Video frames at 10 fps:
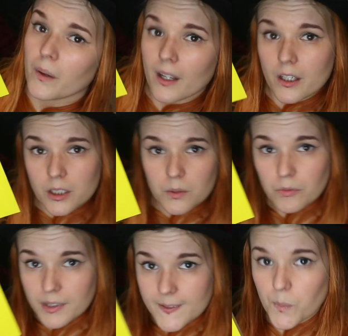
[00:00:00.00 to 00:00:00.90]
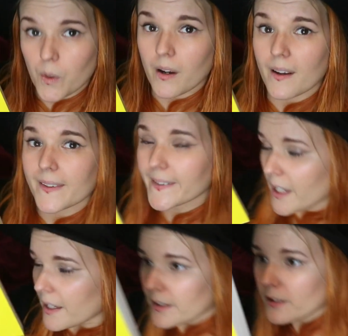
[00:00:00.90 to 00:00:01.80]
and I actually was really surprised.
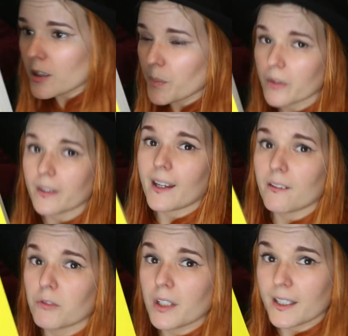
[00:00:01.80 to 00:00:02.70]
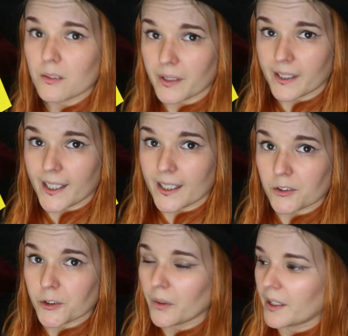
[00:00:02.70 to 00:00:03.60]
There's another book that I really
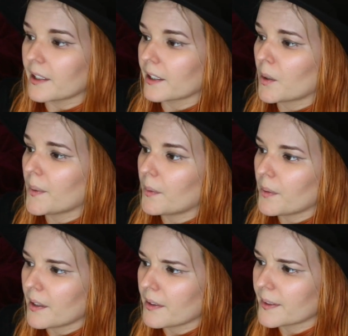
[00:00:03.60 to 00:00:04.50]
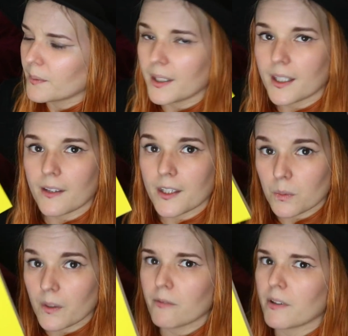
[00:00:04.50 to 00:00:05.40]
enjoyed. I did quite well this week. This
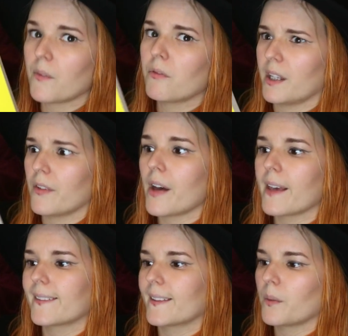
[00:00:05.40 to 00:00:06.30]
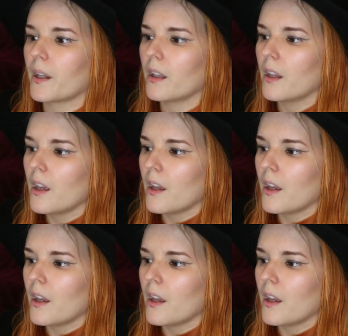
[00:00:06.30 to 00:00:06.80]
one I read really fast as well.